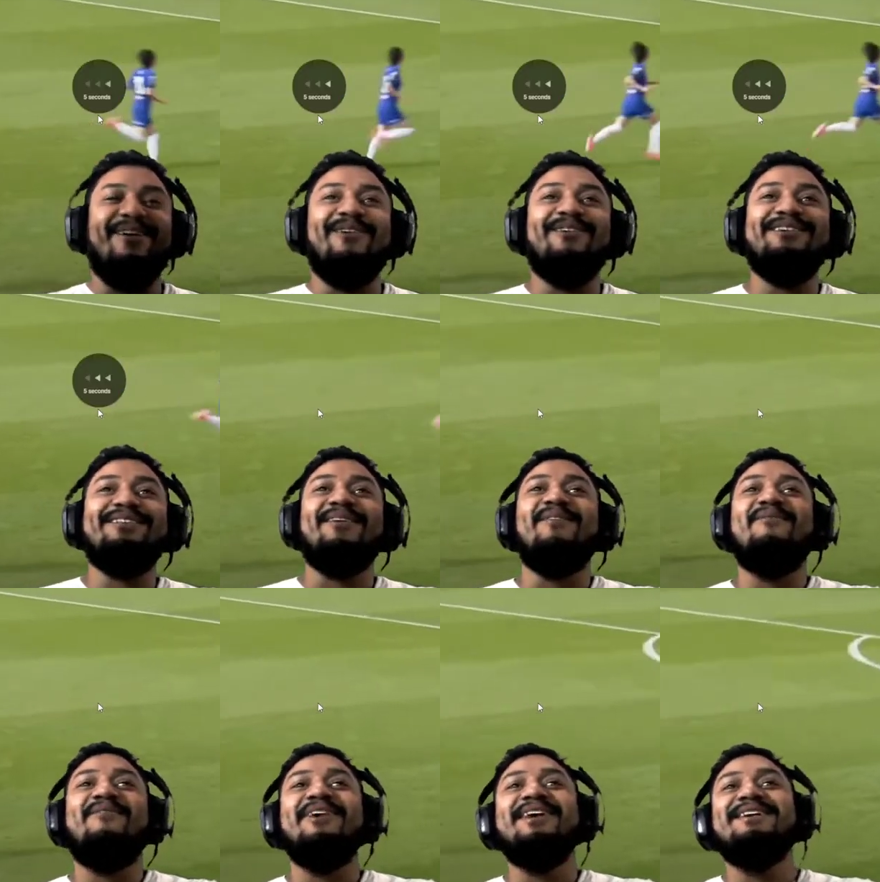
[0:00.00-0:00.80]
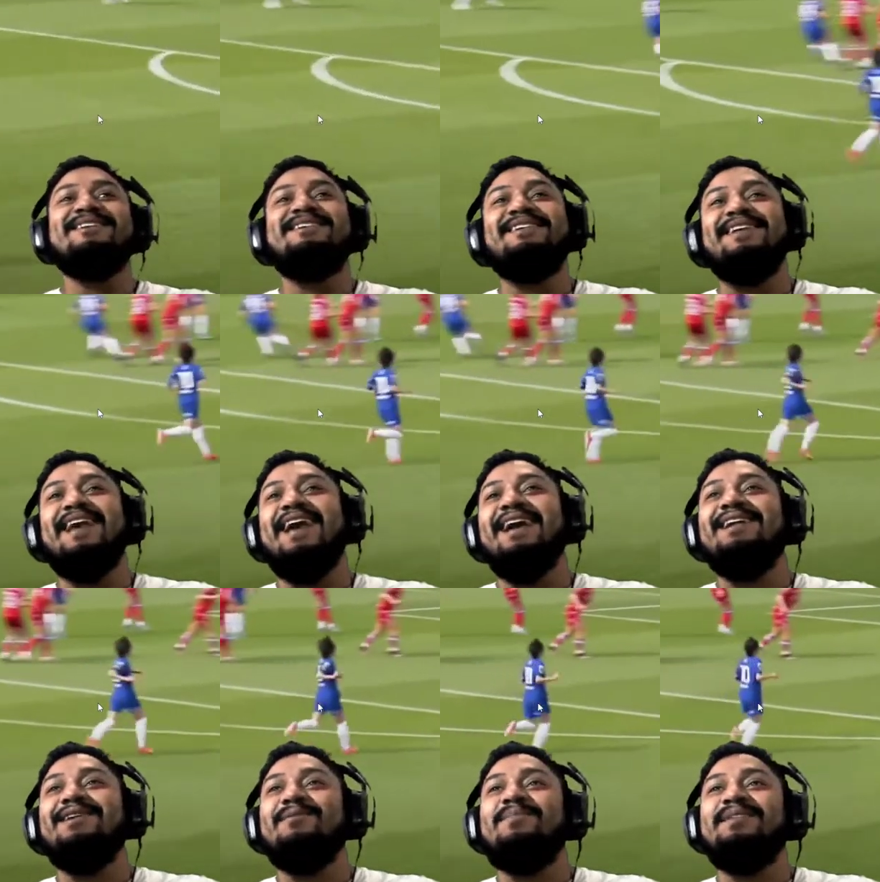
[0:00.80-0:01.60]
what the fuck? She
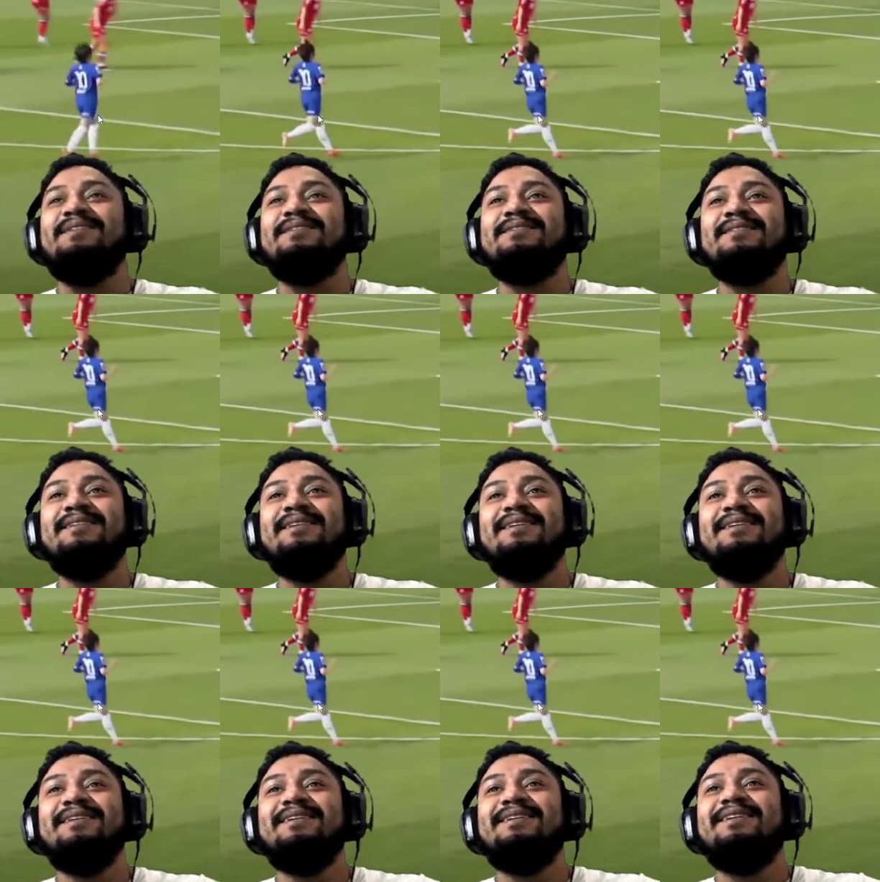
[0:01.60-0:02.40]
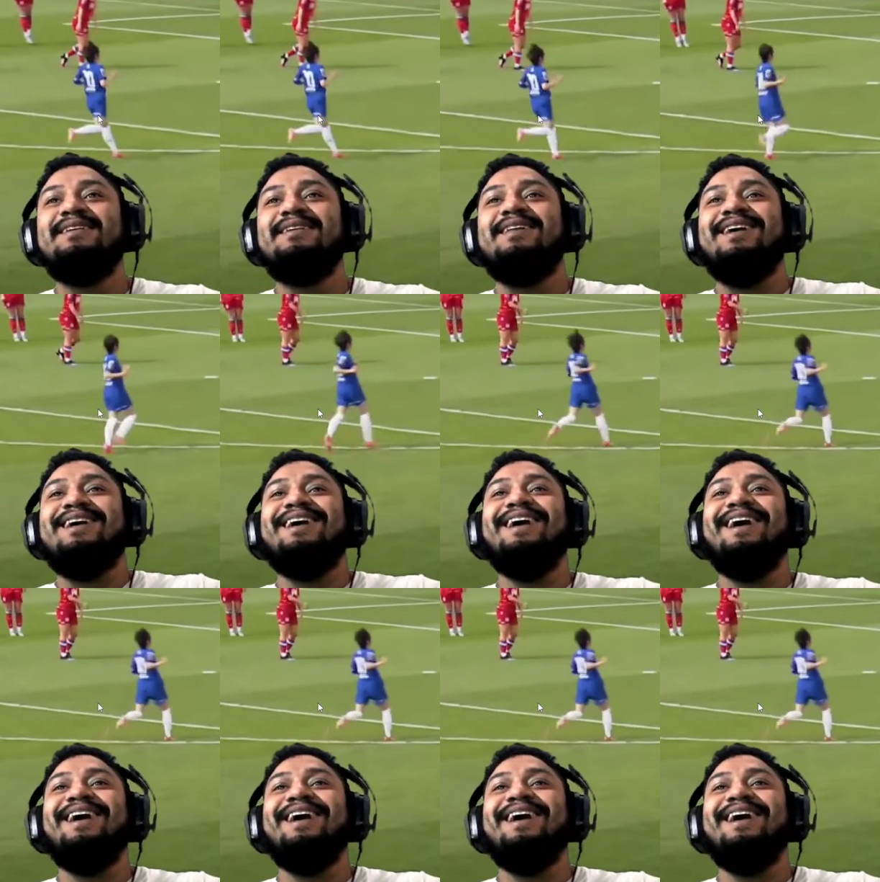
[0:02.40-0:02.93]
hella pissed. Look at